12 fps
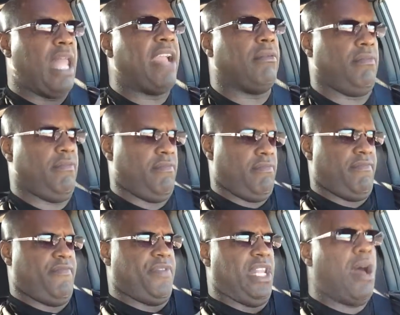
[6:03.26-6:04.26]

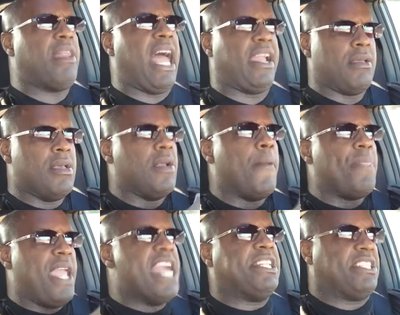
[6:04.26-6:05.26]
Like
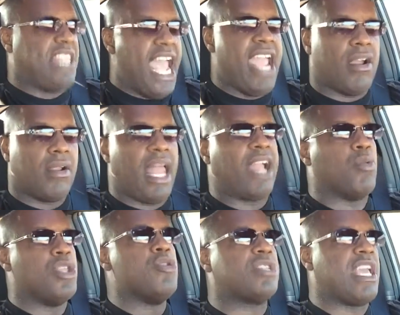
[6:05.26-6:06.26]
it's there. Like
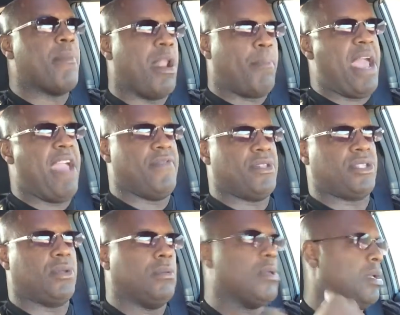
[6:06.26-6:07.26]
when you see them in a bathing
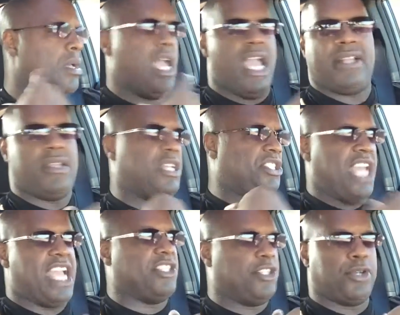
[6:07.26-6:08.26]
suit, it
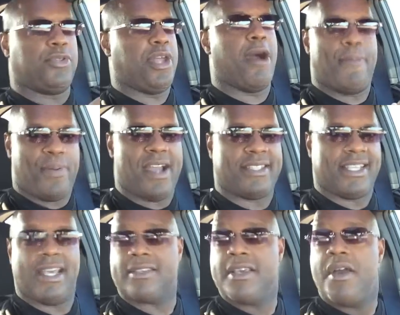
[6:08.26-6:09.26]
changes your thought
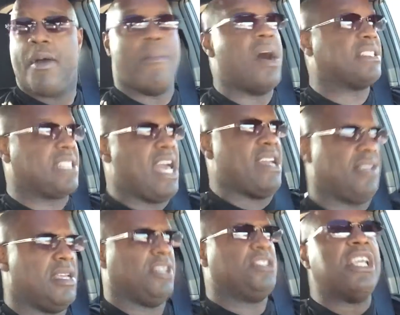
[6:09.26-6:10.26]
process. Much less
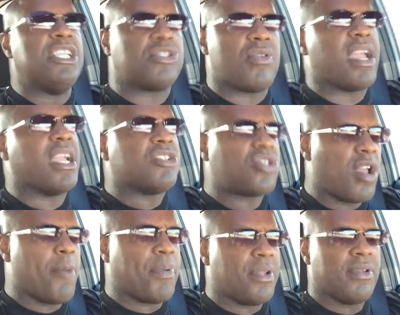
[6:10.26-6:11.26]
G-string and
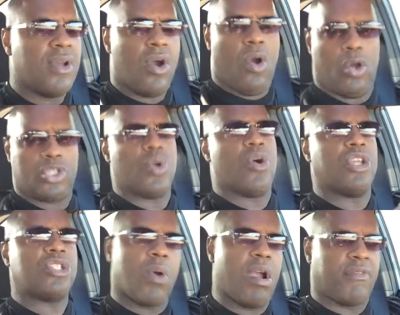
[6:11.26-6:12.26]
stripping or doing a
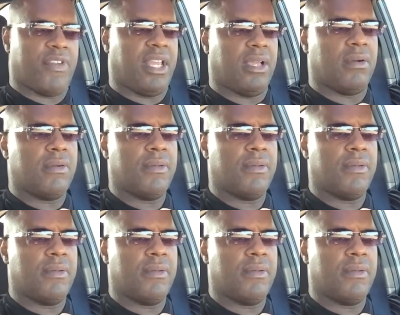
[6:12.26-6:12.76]
twerk video.